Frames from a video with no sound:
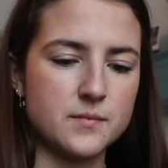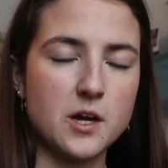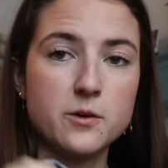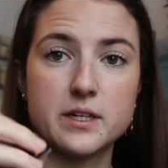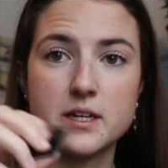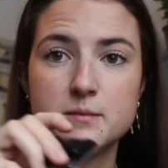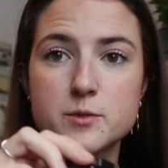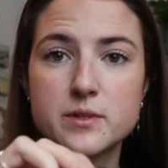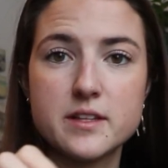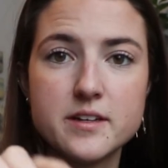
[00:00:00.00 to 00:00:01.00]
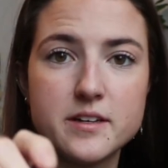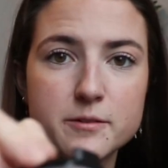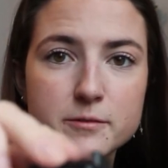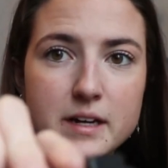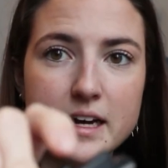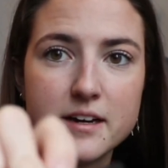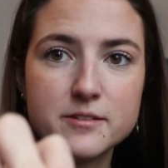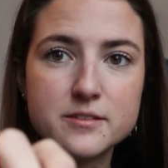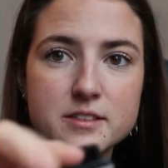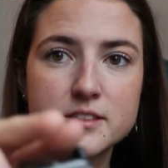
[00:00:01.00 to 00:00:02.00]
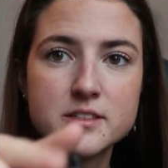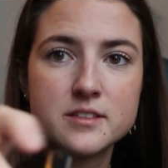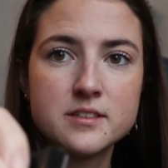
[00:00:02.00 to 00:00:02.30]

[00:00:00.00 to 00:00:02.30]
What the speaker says: Oh, it comes with a round,